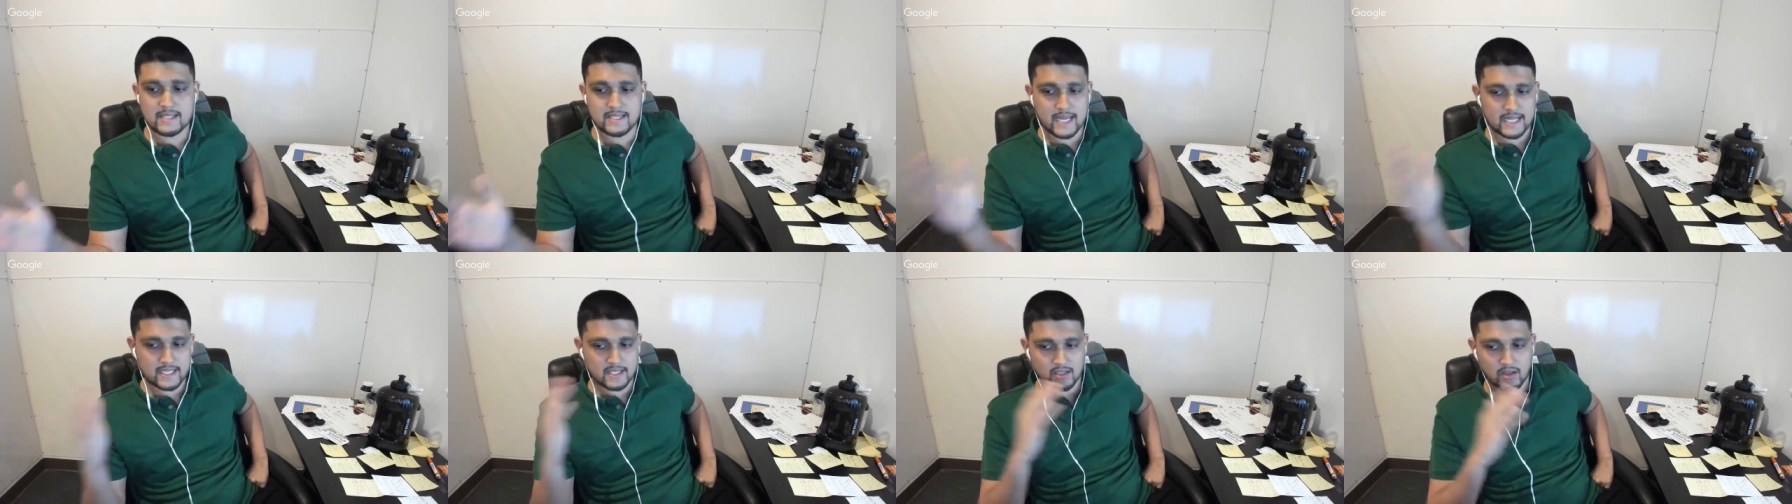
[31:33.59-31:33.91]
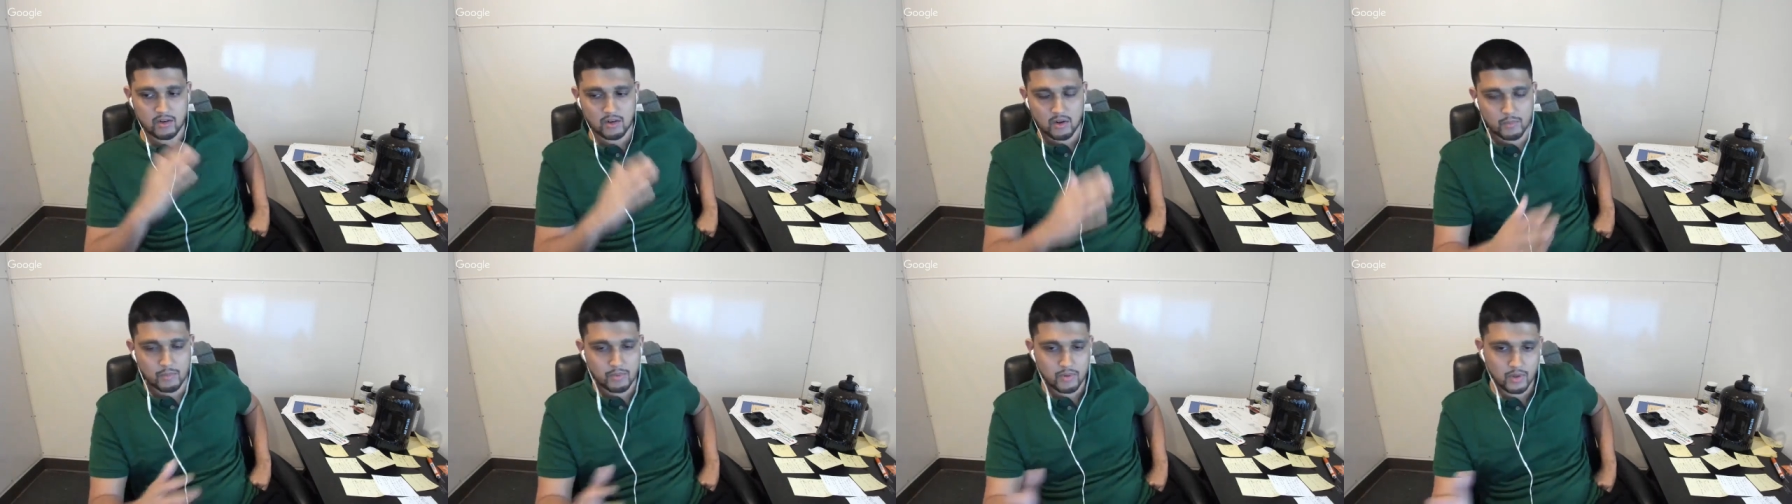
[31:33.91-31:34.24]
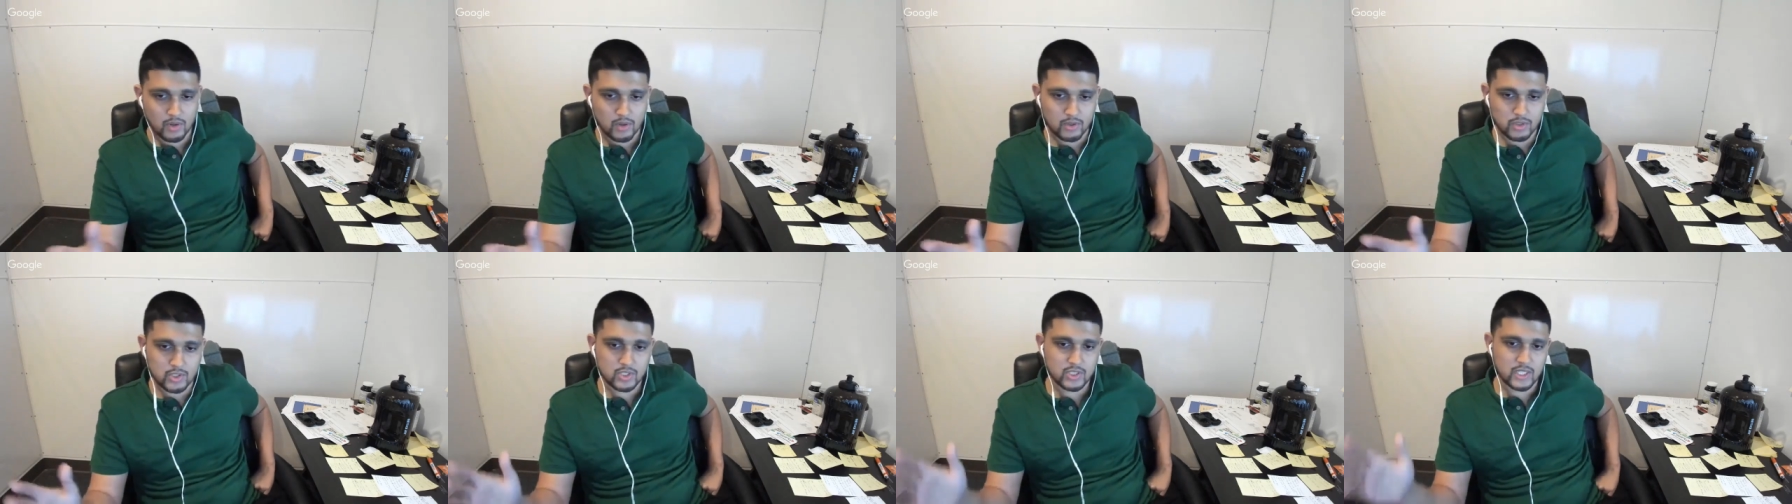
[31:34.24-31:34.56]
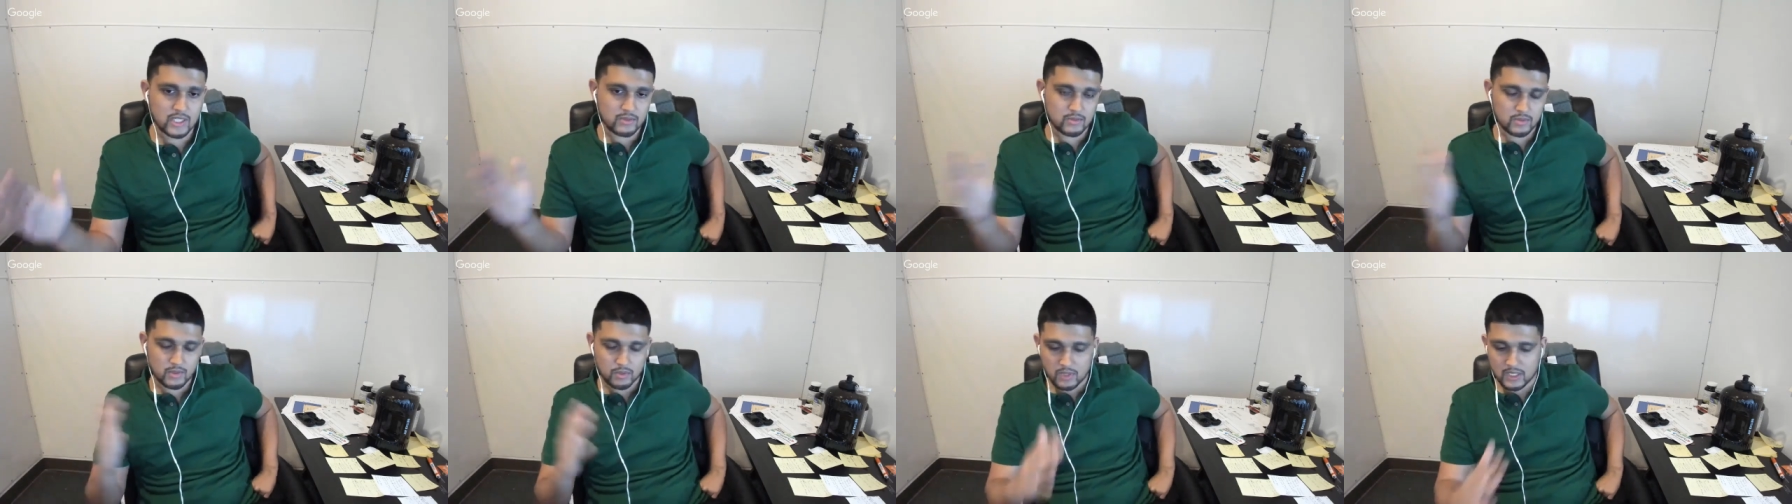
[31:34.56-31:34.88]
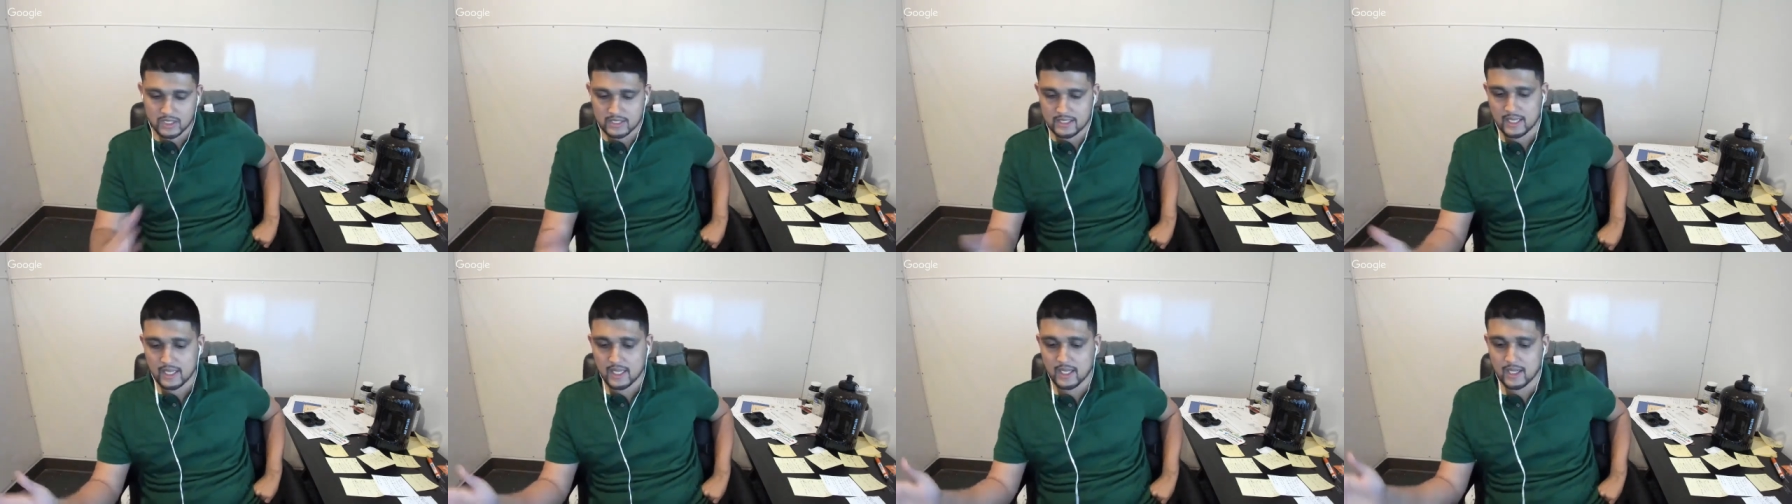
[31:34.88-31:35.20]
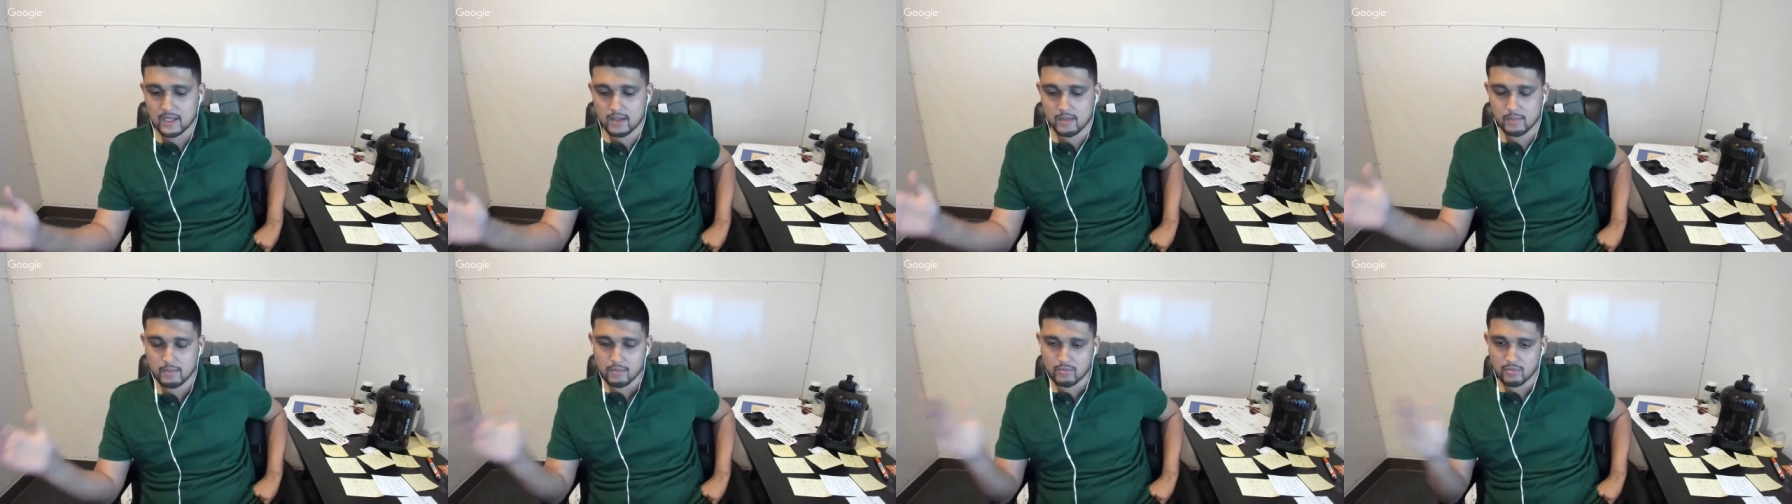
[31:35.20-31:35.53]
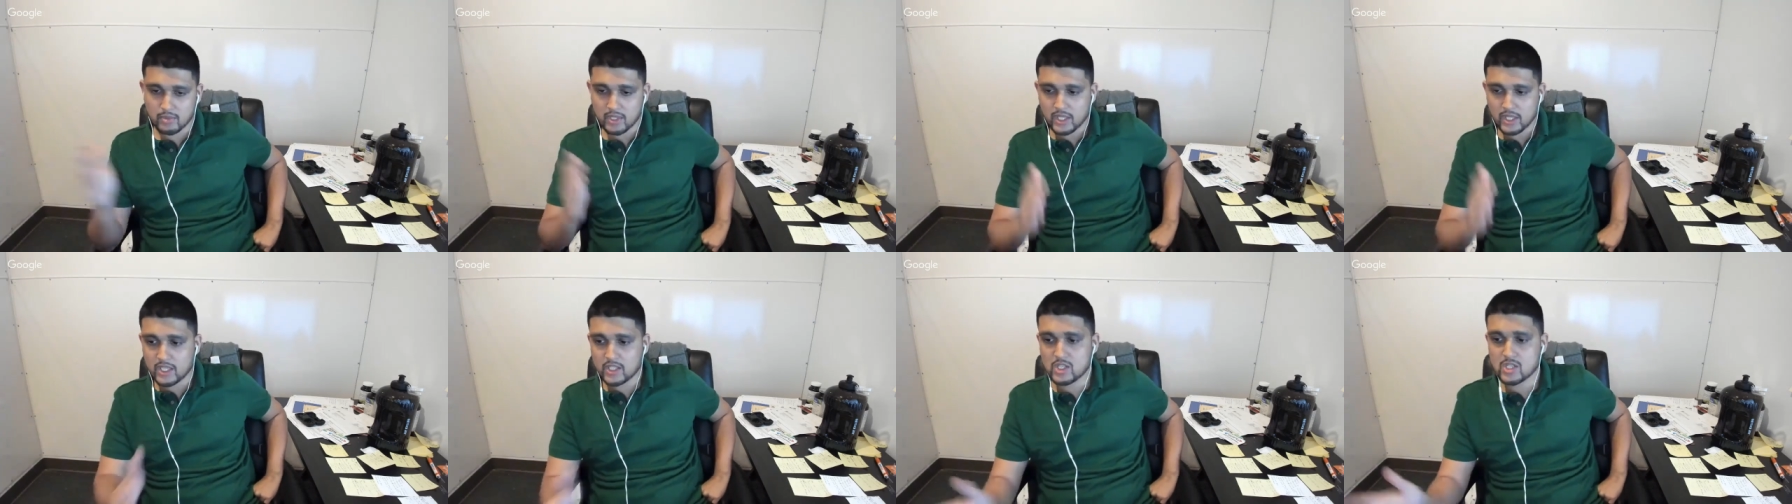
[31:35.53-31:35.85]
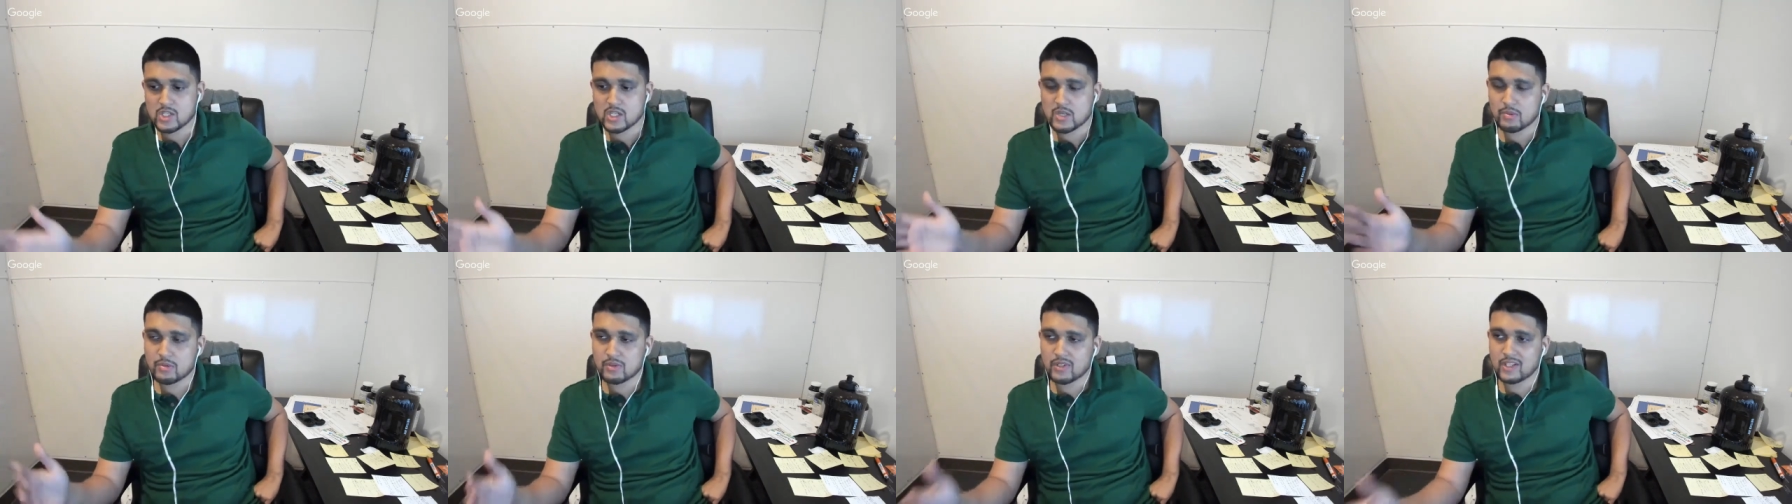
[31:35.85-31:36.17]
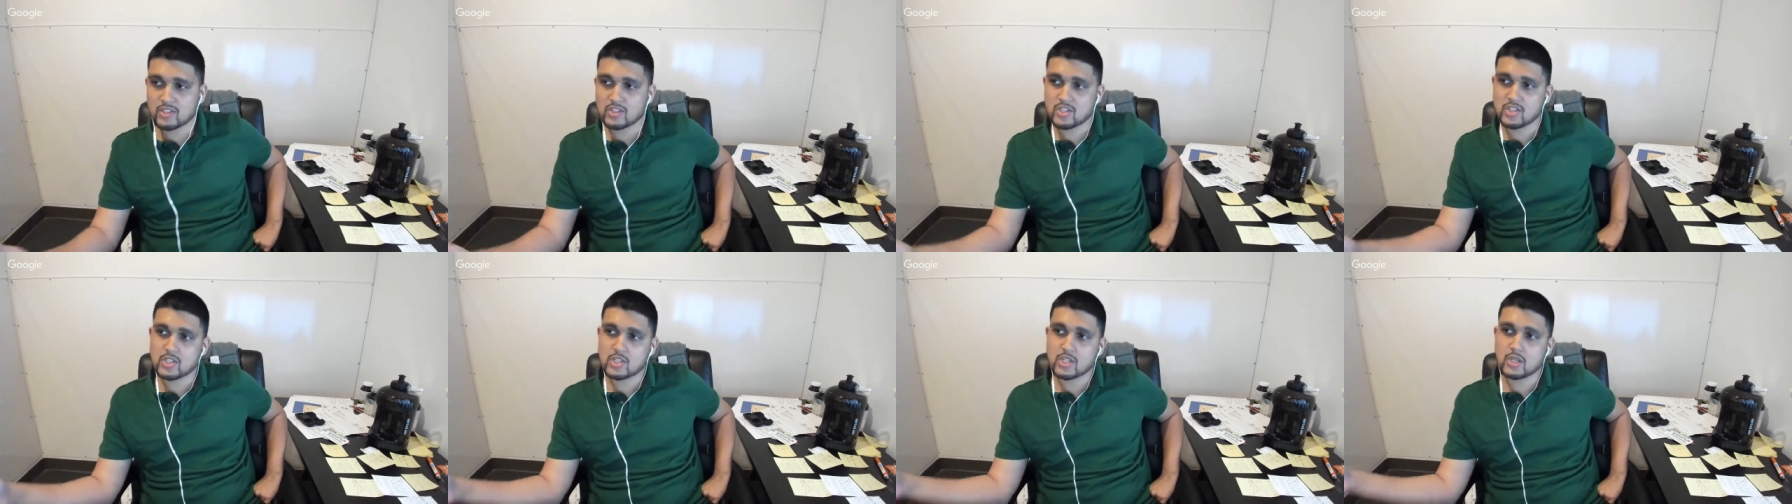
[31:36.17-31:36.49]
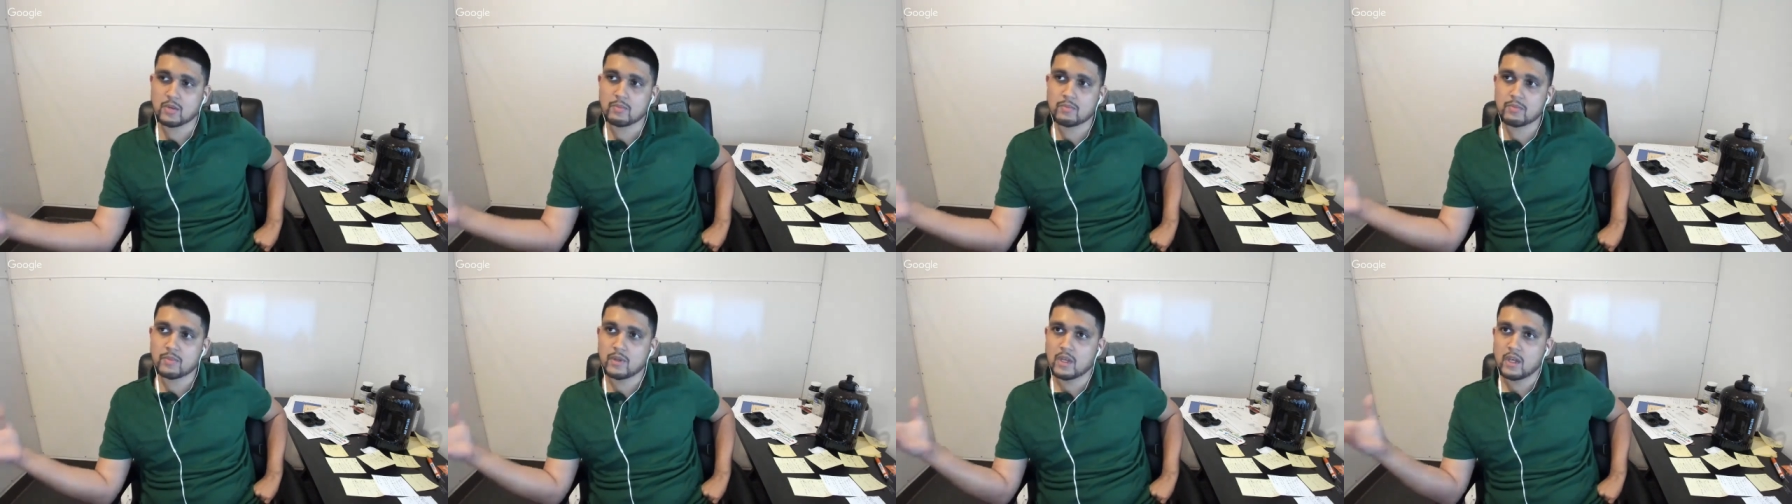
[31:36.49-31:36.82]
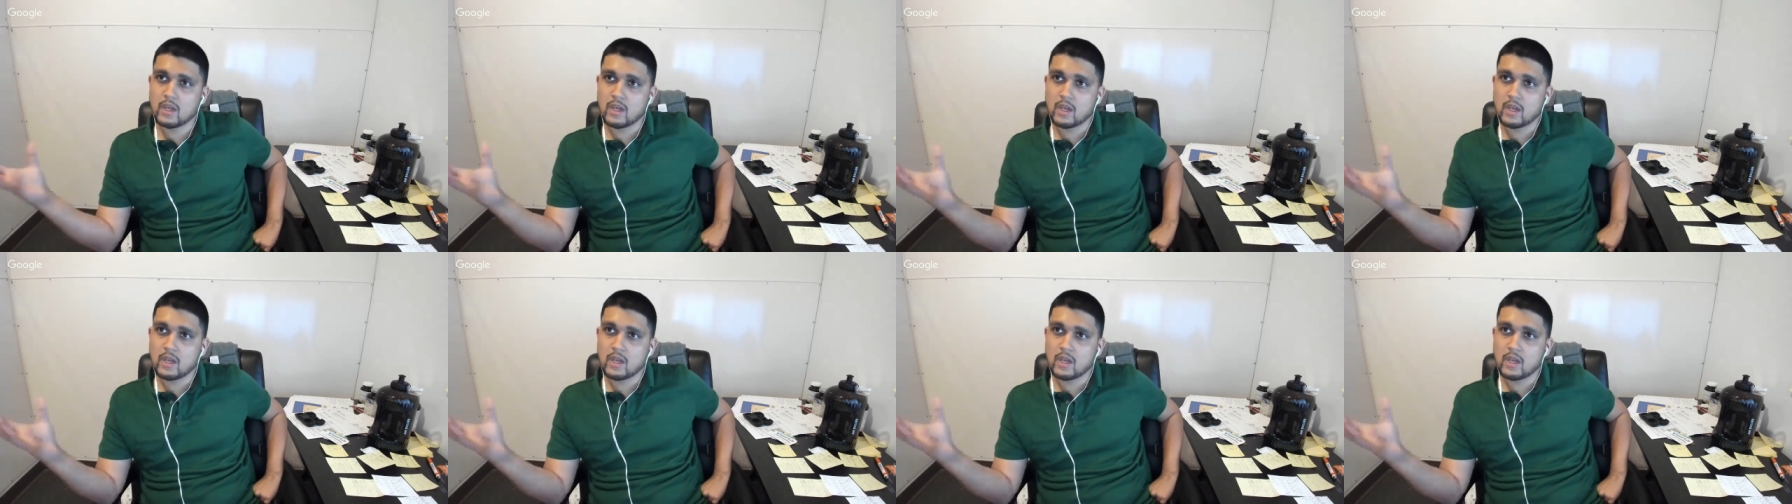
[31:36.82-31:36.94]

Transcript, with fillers: That's our approach. That's what we take: relationship, relationship,